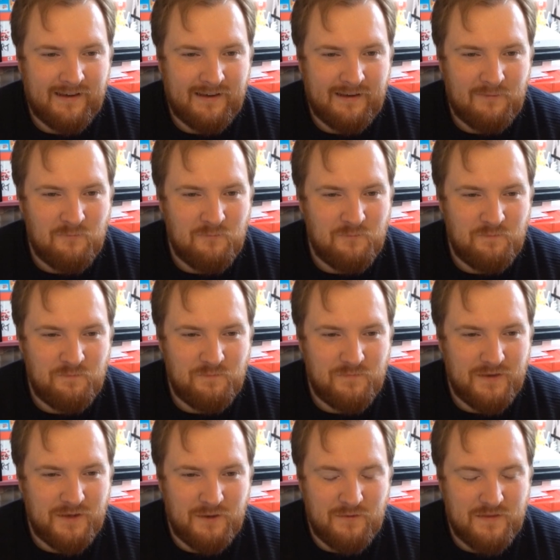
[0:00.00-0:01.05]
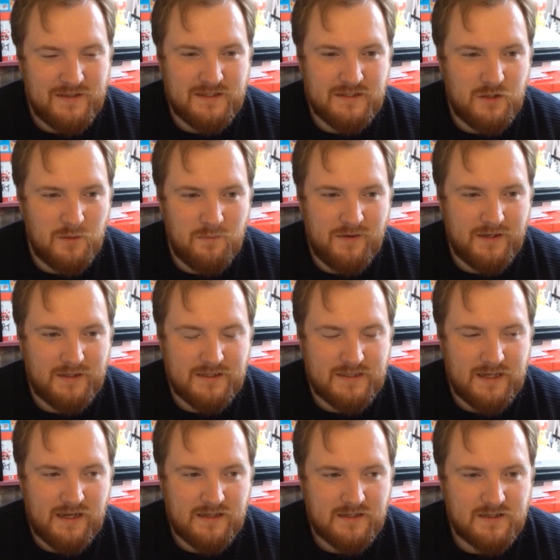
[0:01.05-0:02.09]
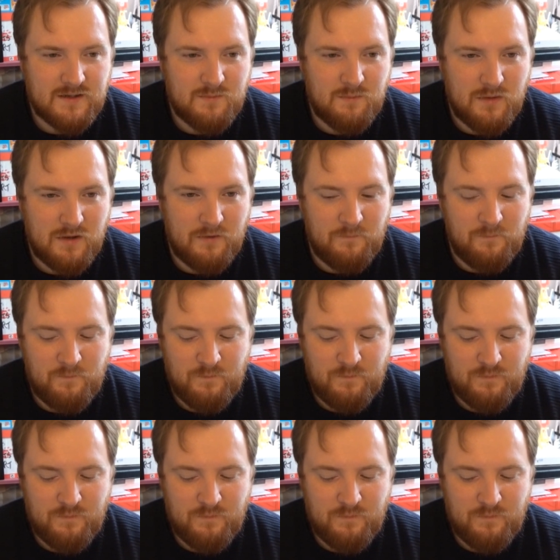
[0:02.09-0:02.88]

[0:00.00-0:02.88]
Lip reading: this is going to be a disaster, but